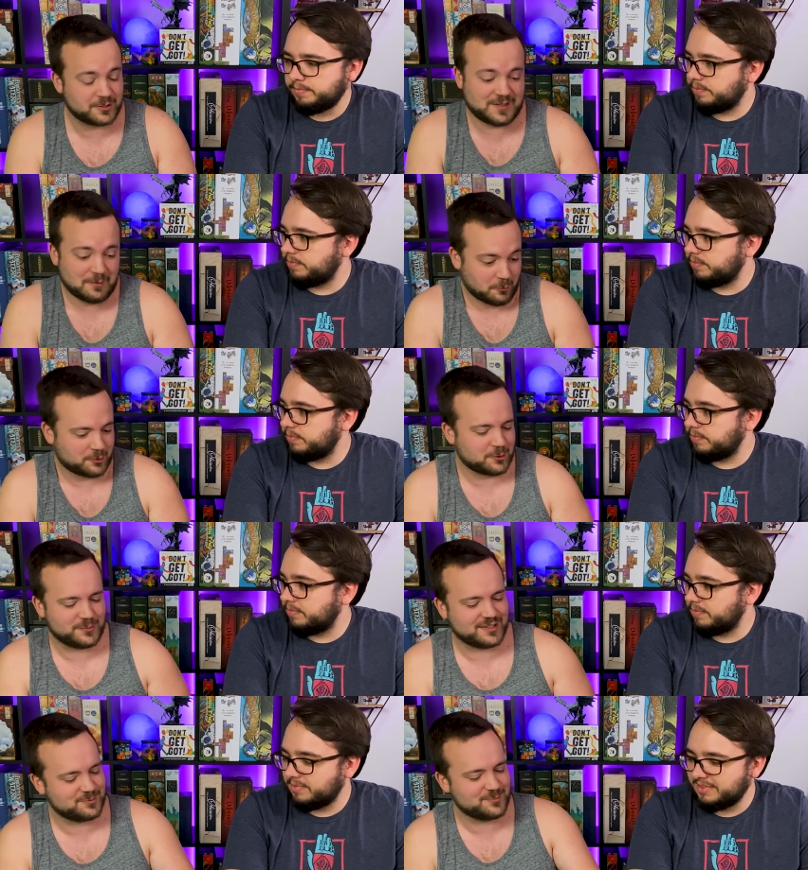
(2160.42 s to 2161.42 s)
Speaker 1: say worker
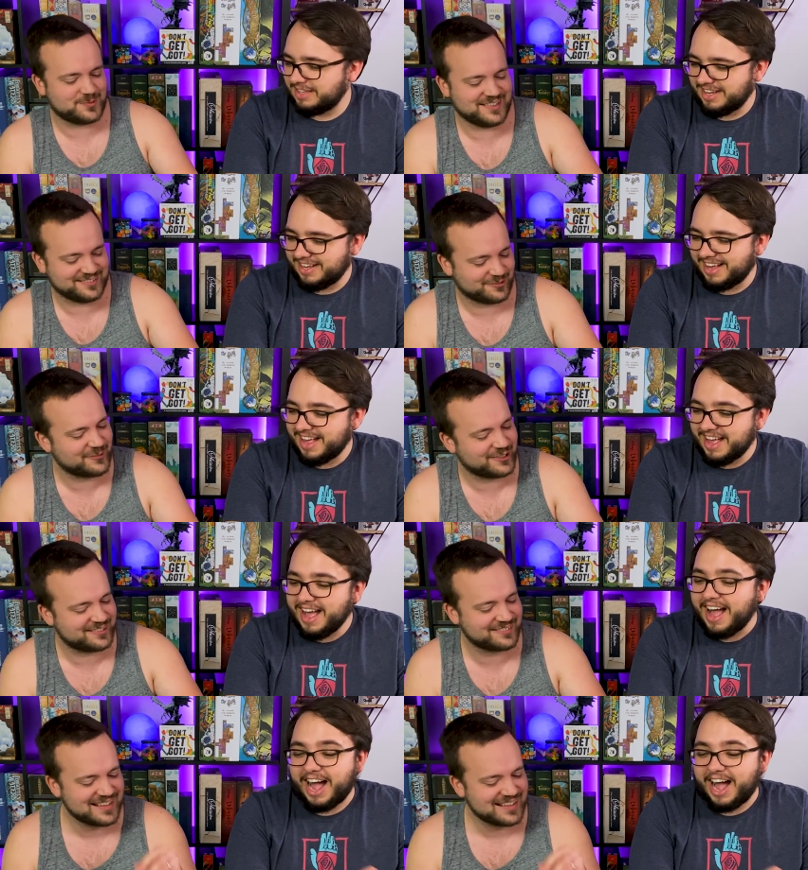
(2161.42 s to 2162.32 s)
placement, but these aren't workers.